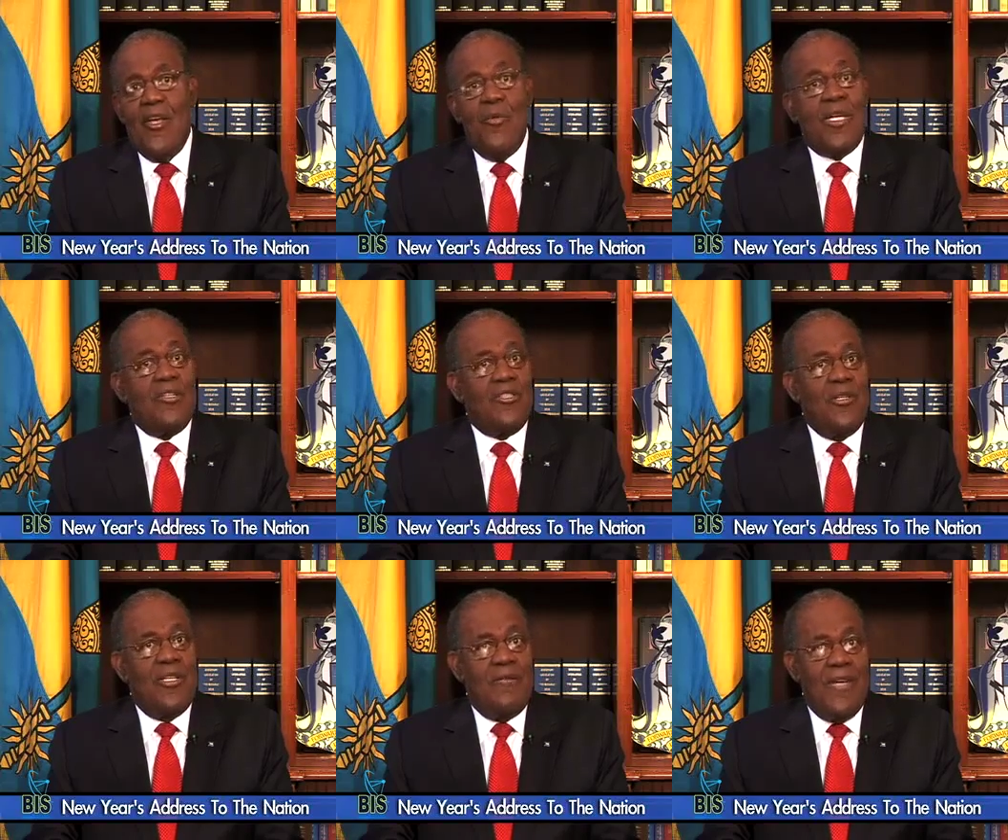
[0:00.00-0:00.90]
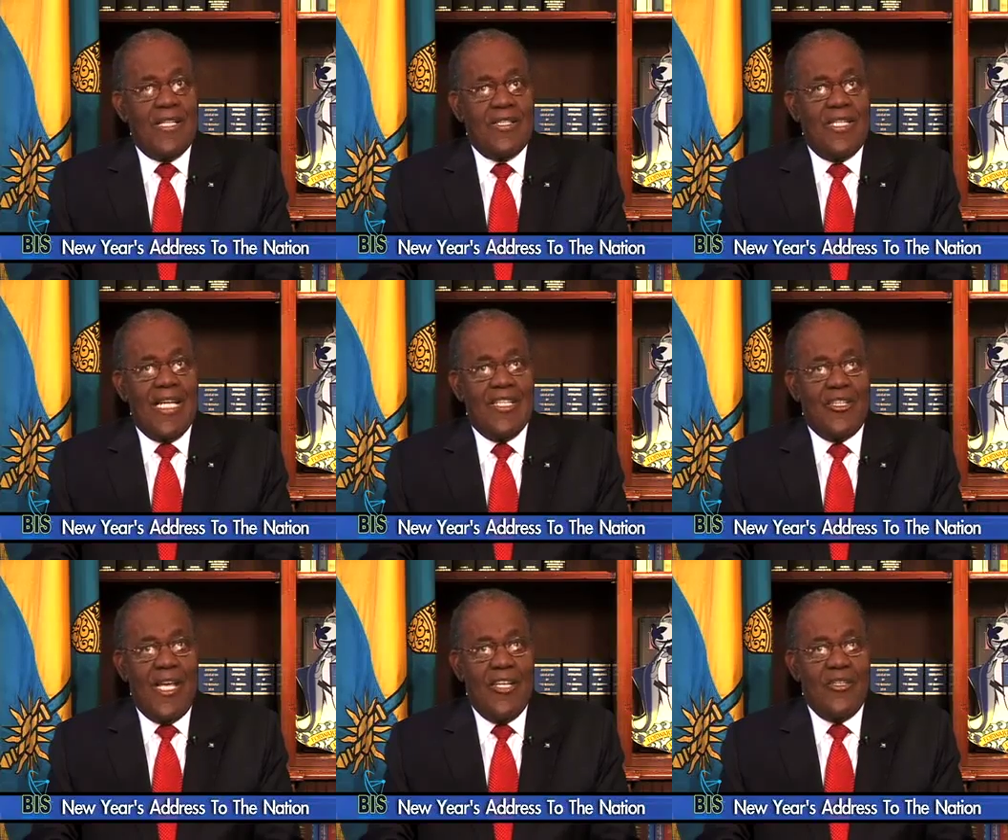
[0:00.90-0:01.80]
We continue to invest in the
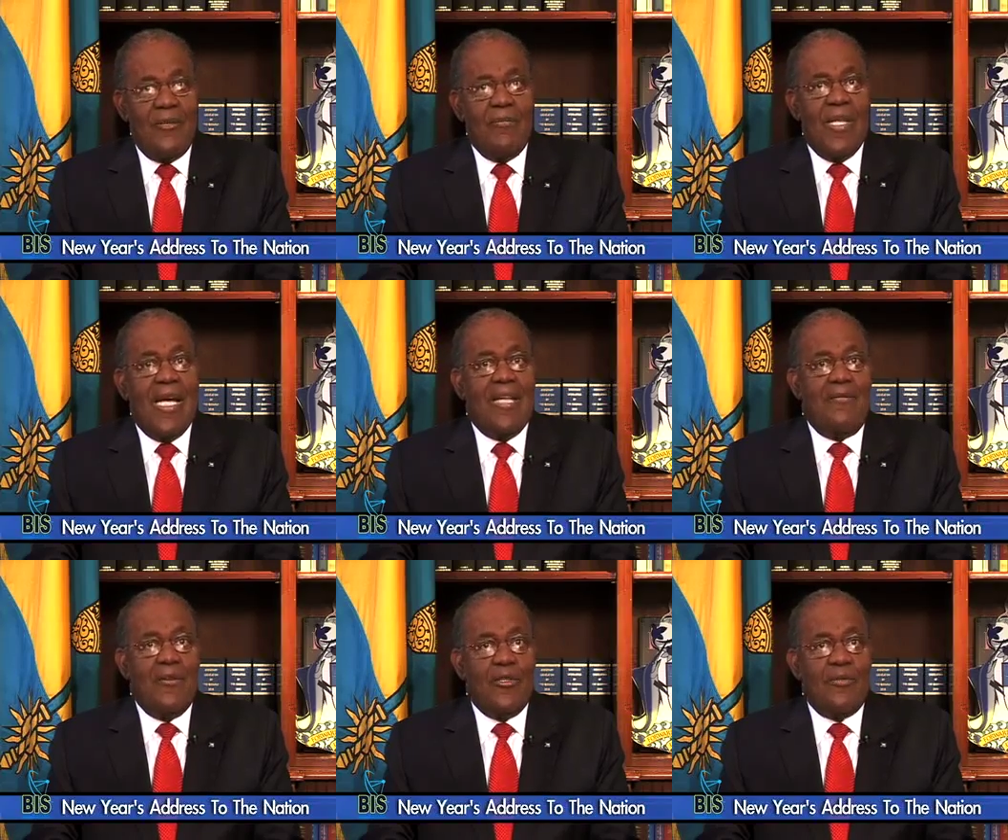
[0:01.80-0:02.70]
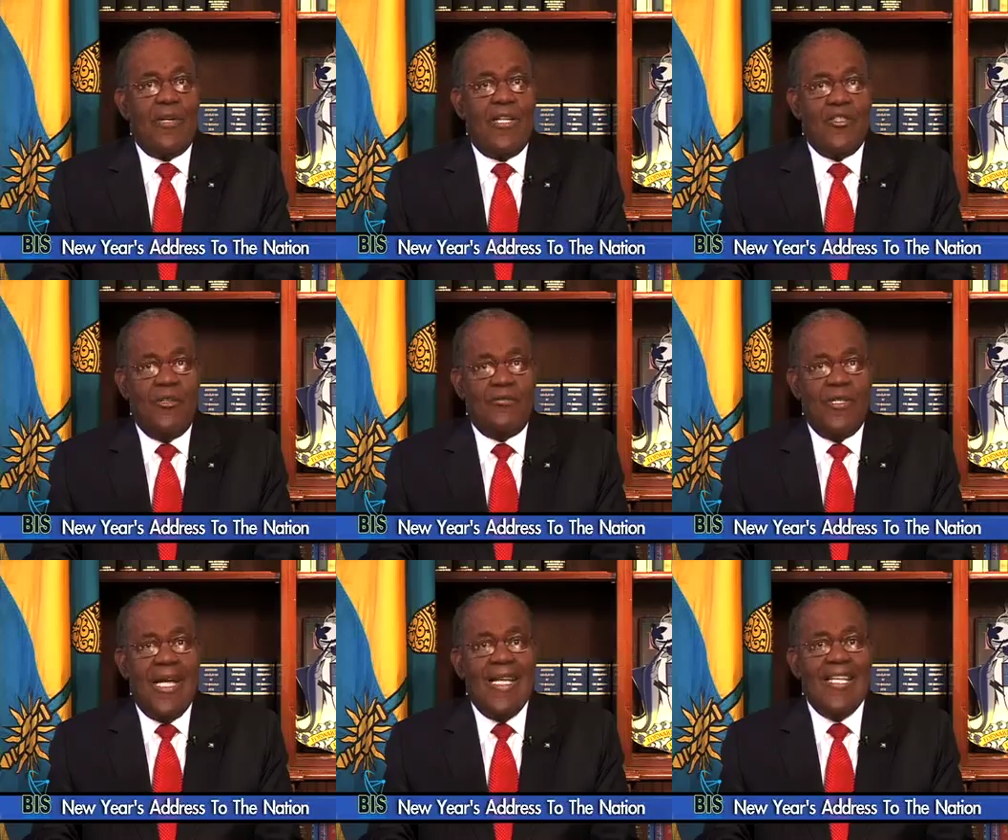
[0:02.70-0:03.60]
education and the future of our
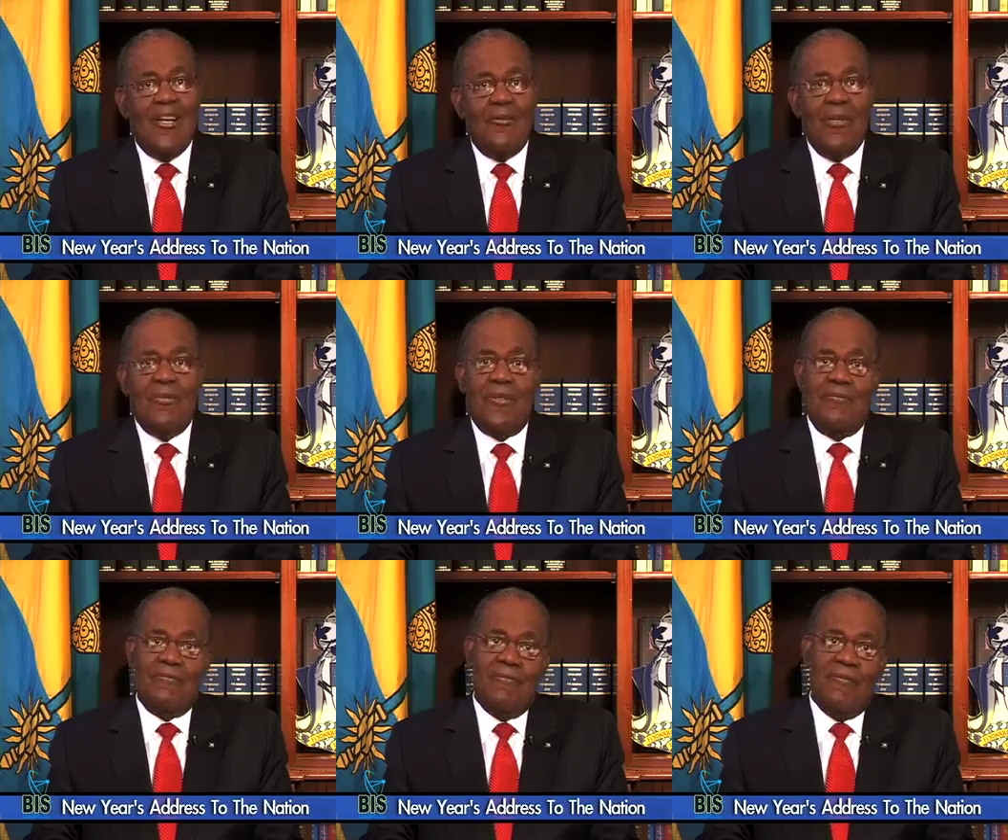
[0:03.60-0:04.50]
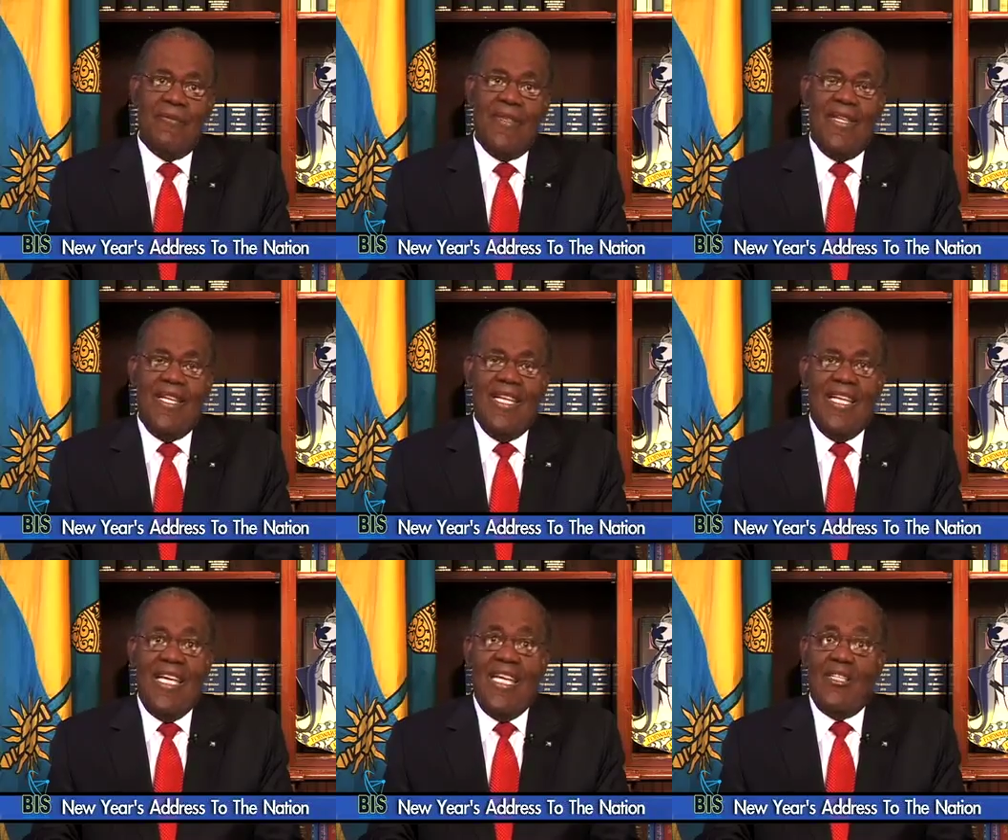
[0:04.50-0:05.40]
children and young people.
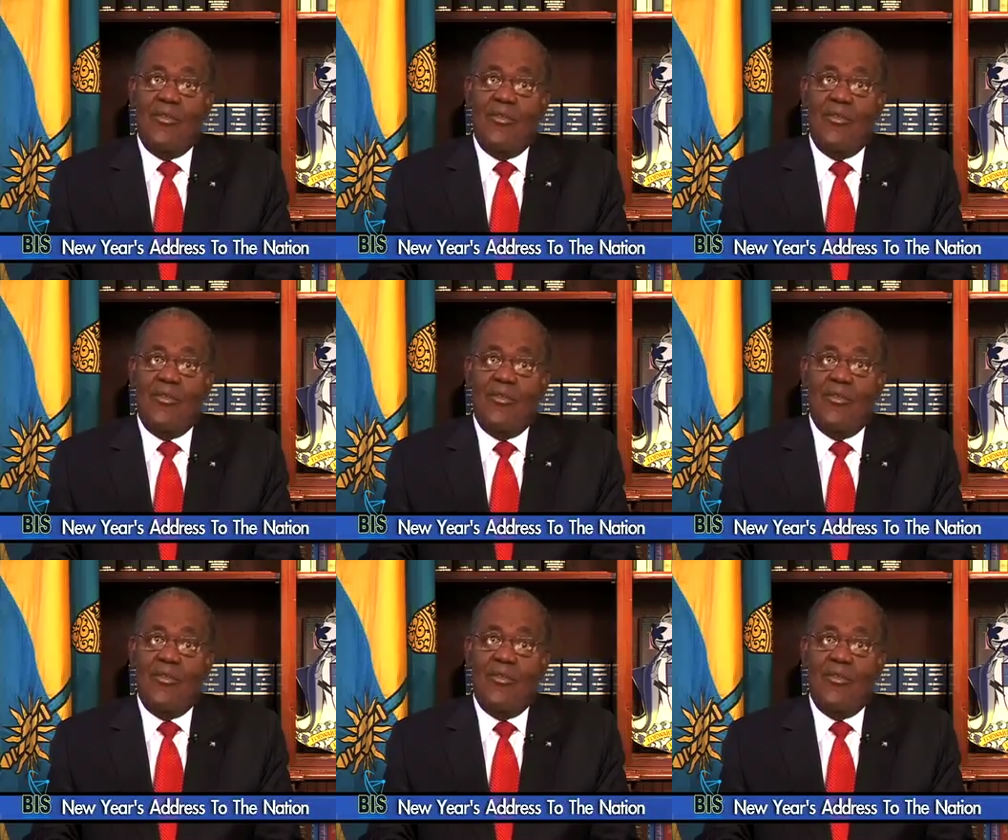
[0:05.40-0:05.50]
In